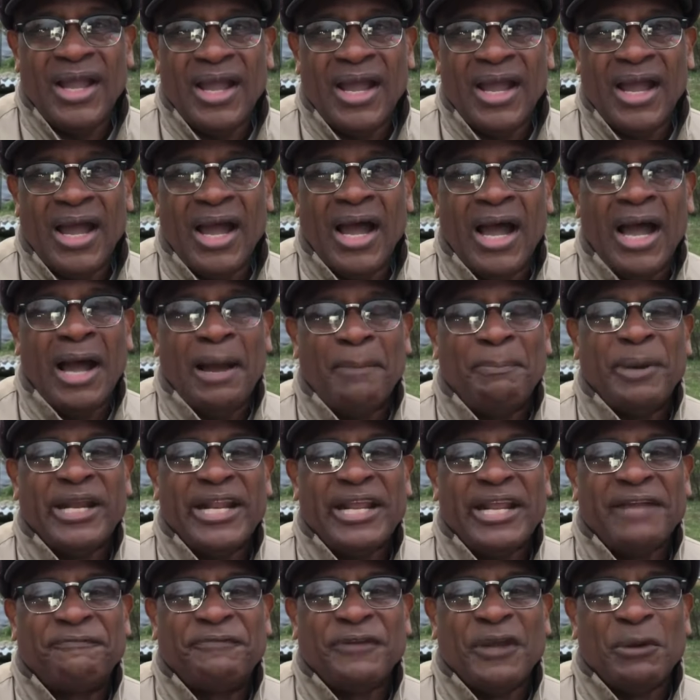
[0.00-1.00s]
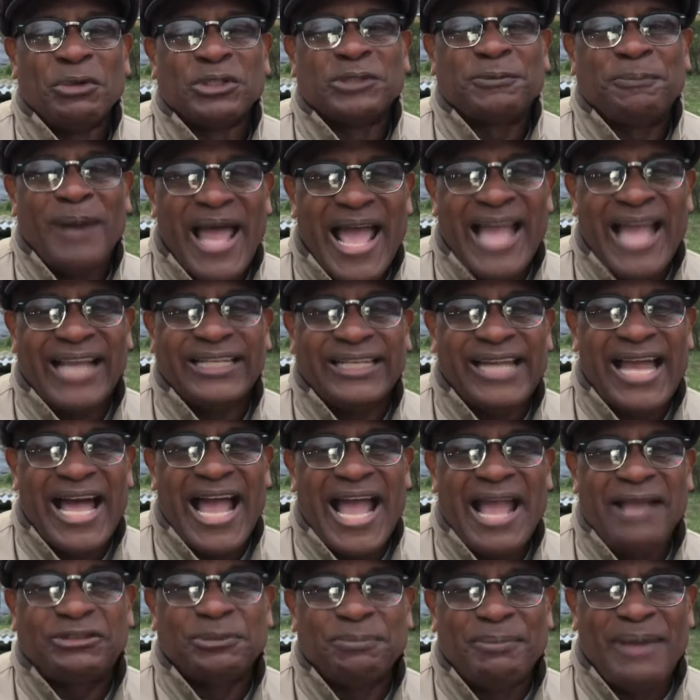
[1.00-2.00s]
But if it was Black
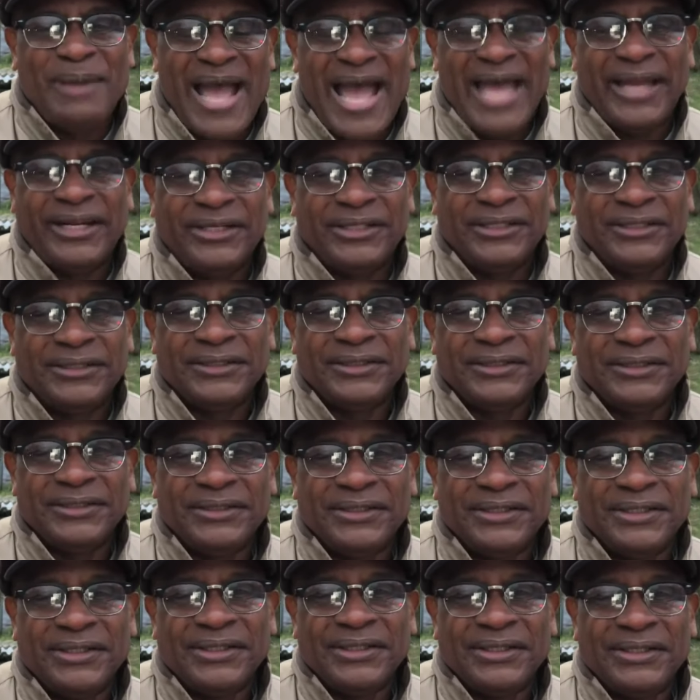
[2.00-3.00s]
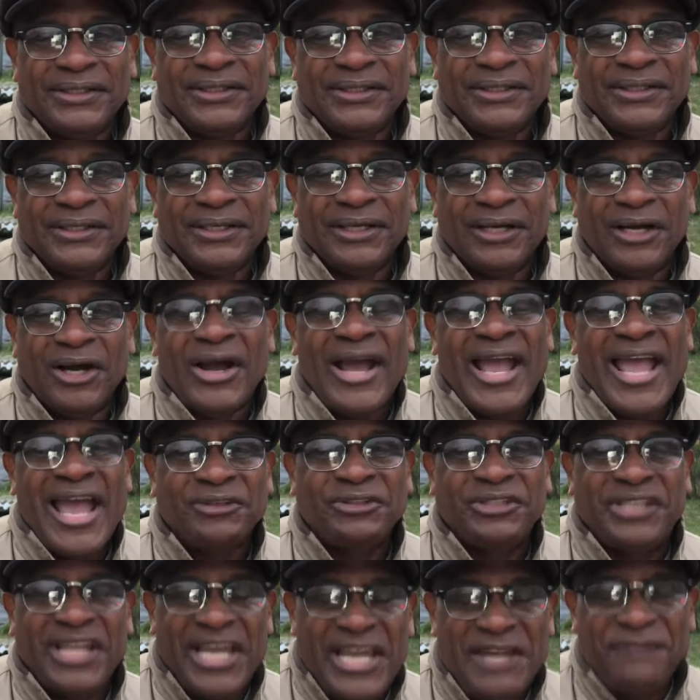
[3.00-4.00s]
Lives Matter or
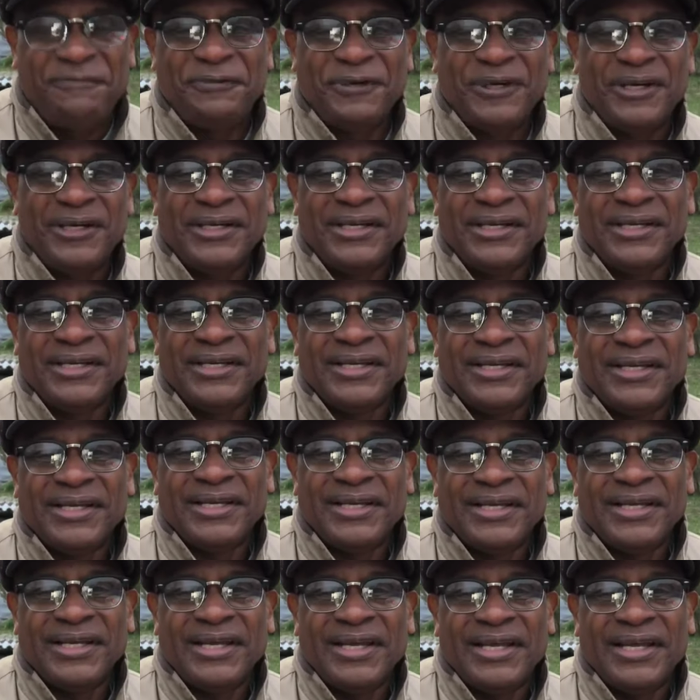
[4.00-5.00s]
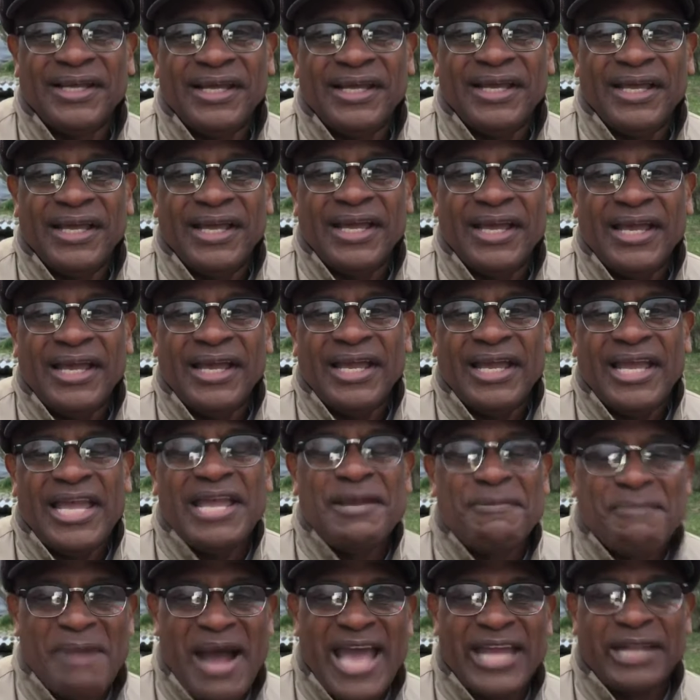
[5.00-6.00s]
Antifa,
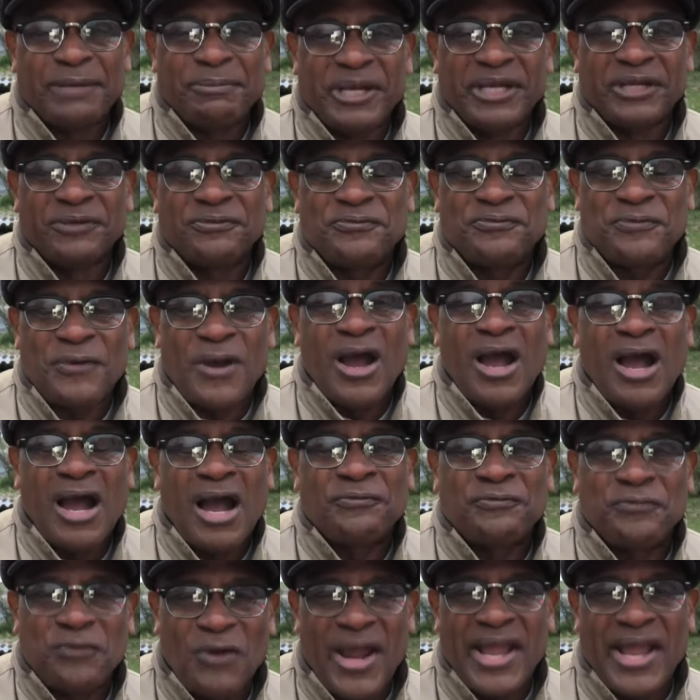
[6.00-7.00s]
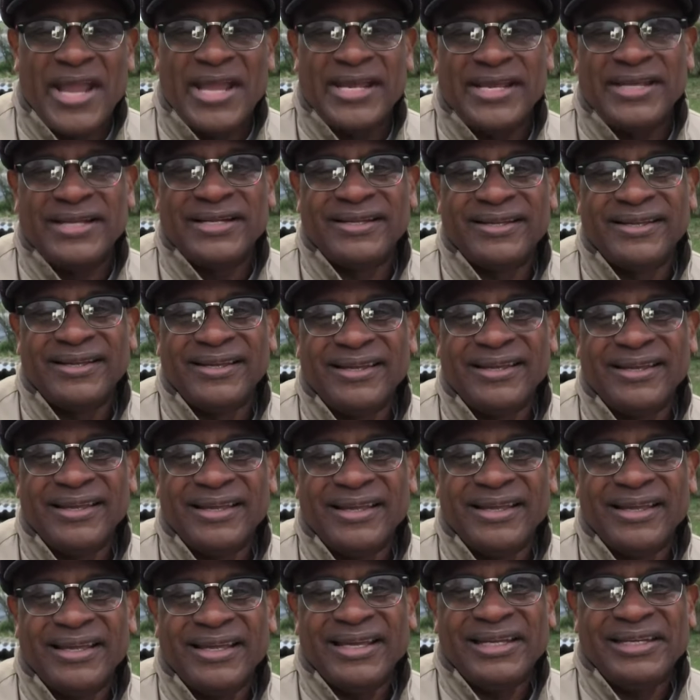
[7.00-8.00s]
he might have been afraid.
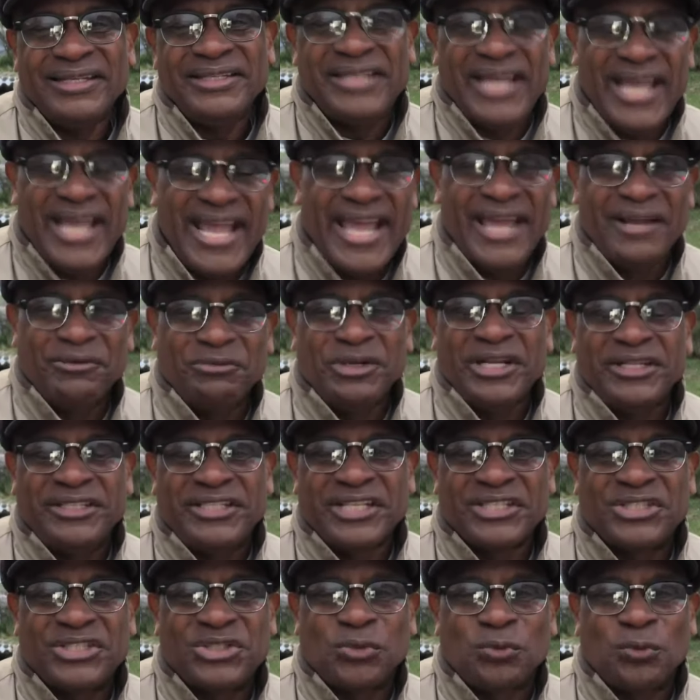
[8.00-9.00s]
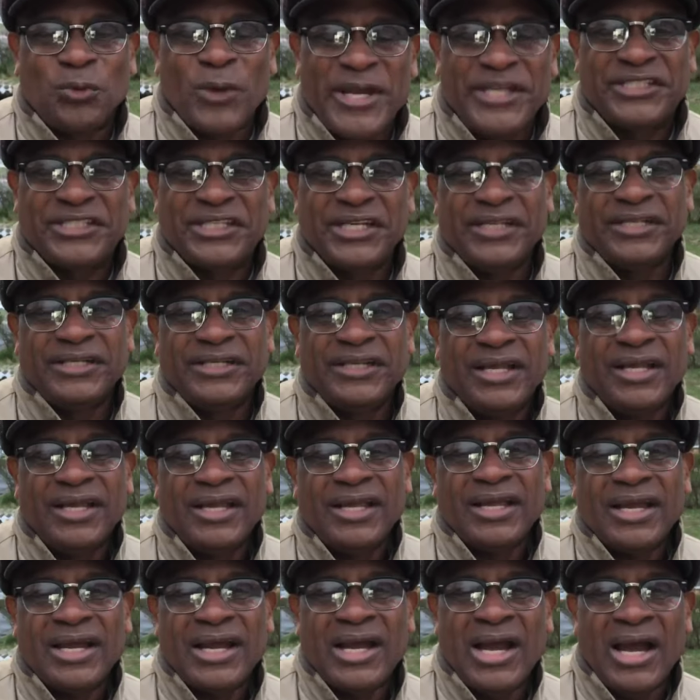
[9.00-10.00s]
Then with this recent
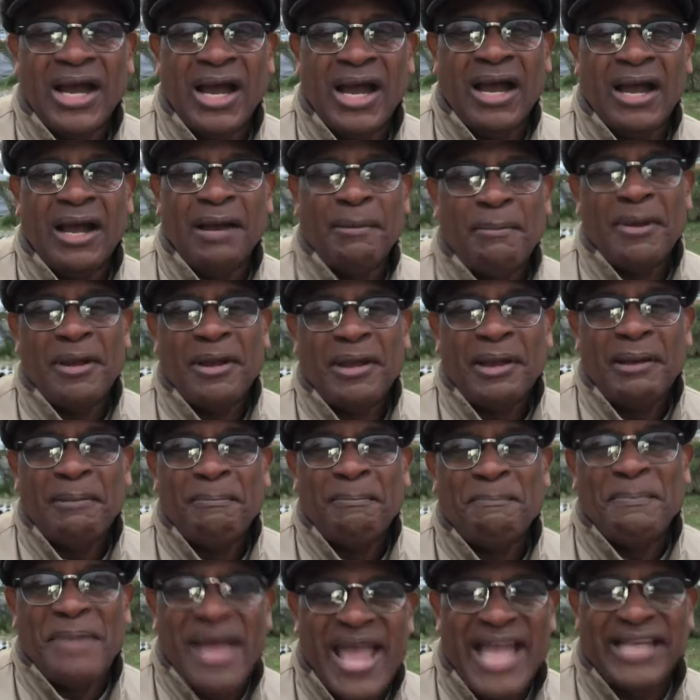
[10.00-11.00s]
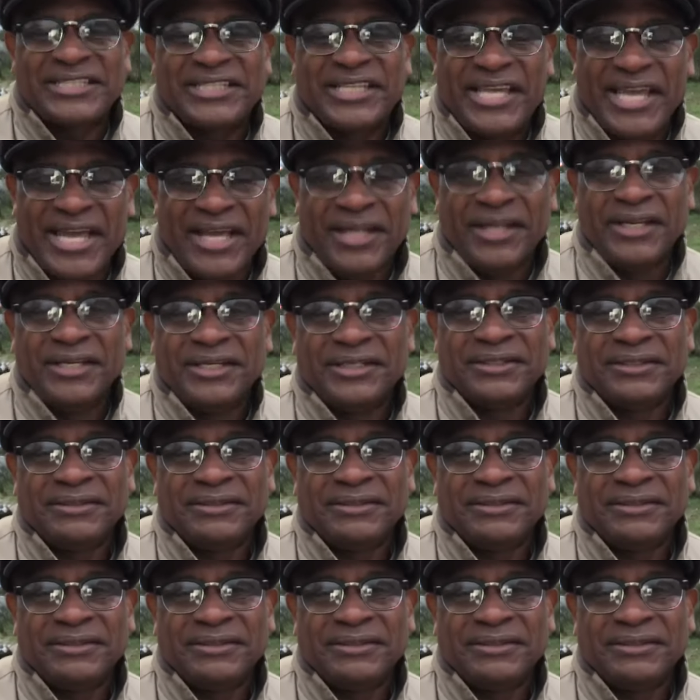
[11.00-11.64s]
mass killing,